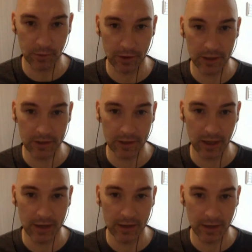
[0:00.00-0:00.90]
within
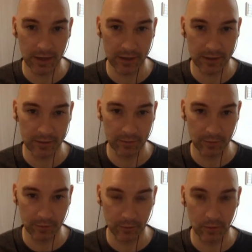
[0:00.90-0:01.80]
10 days
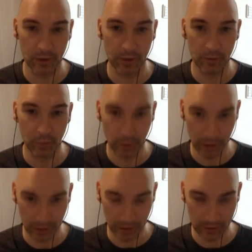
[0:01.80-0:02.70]
before
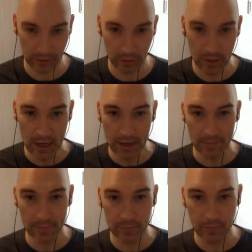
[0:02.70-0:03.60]
boarding. So
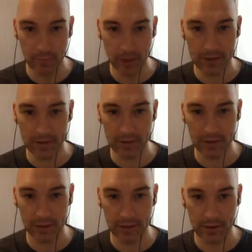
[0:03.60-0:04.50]

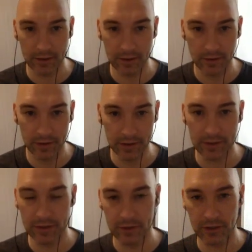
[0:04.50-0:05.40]
basically this
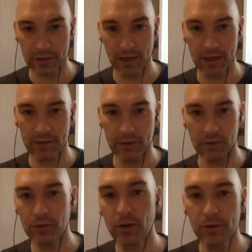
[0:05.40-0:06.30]
is just kind of,
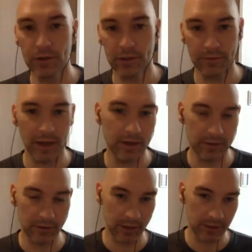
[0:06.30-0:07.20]
you go into your vet
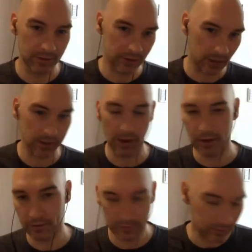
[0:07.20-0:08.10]
and they check
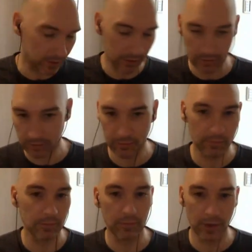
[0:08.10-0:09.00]
out
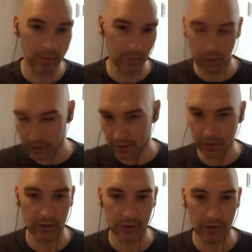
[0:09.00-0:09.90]

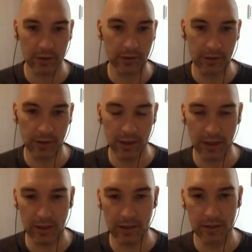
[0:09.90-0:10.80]
Moki or your
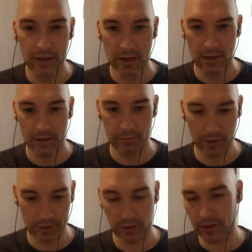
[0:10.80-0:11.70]
kitty and
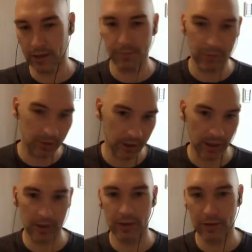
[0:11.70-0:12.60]
make sure, okay, yep, they're
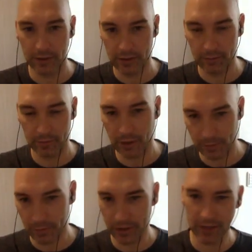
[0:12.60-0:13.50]
okay, they're good,
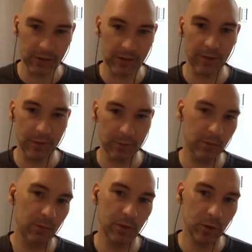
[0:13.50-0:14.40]
but that's just something
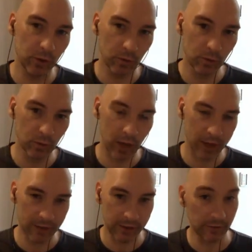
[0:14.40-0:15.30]
between you
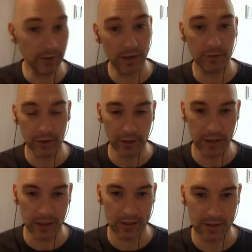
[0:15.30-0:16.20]
and your vet, really.
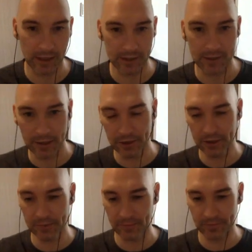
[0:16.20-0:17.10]
That's
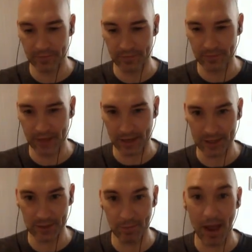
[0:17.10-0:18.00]
nothing that
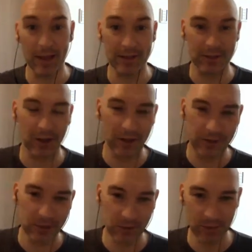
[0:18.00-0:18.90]
gets passed on
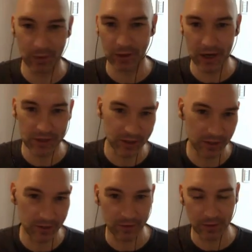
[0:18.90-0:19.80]
to
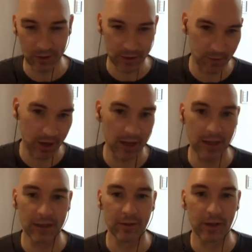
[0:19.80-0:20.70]
immigration or
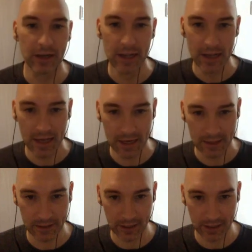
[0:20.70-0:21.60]
Japan or
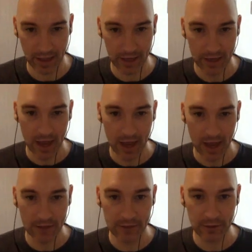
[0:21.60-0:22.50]
anything like that.
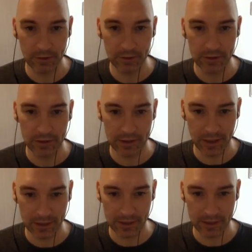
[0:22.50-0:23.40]
And so it was this
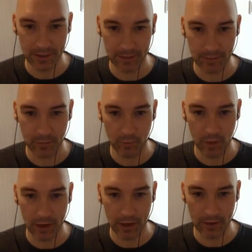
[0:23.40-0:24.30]
next step
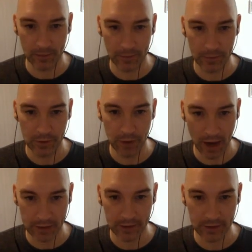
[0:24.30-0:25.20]
where you
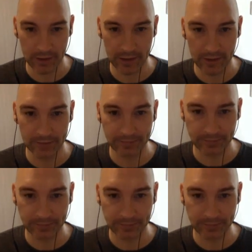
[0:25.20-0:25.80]
actually,